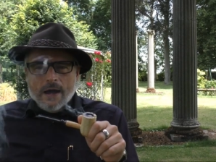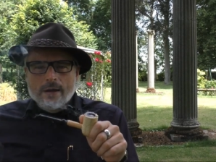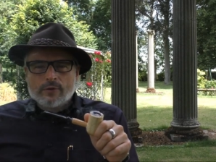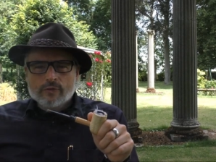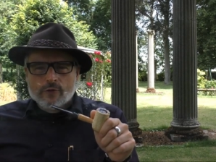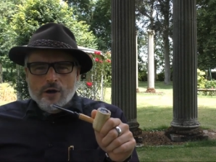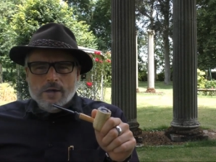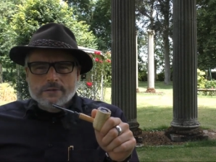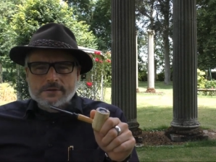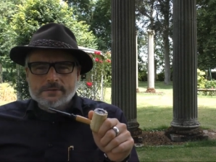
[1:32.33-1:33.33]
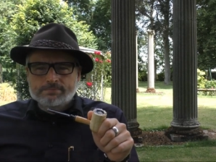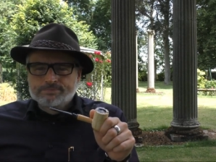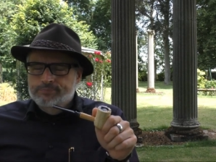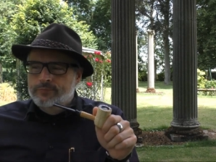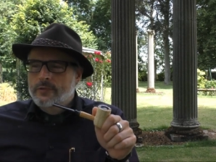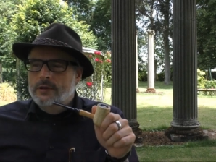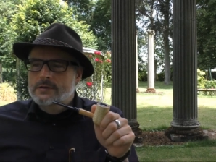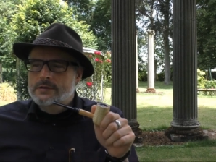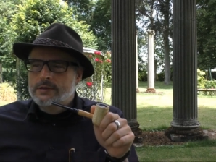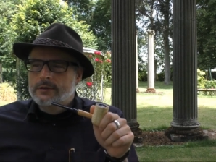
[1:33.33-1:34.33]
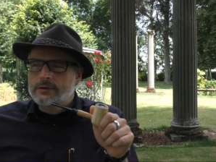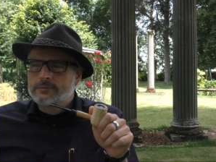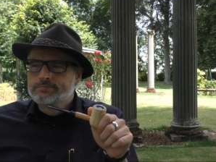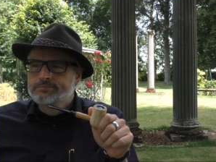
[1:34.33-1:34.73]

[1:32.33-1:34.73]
I'm in France. So